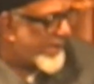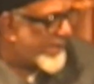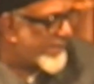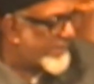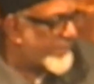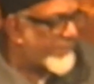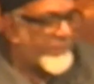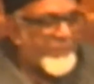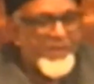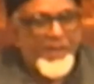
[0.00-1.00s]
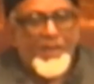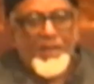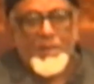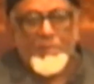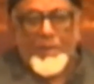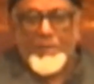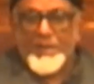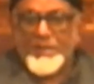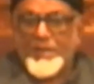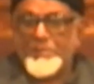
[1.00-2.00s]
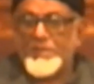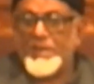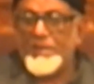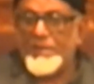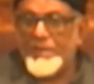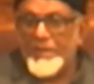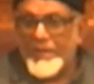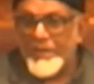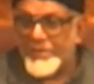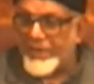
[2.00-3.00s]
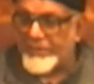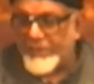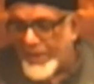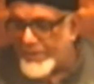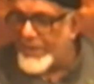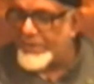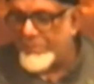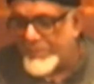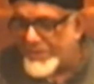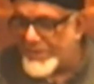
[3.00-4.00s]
praying. Imam Al Islam said, Shaitan has